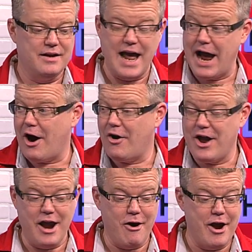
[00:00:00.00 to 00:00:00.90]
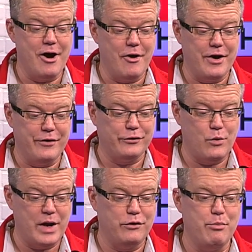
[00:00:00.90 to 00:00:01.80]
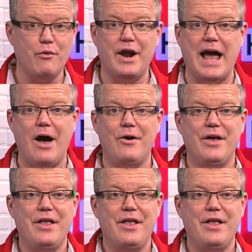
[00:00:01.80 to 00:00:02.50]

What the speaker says: Now, Aereo is quick to point out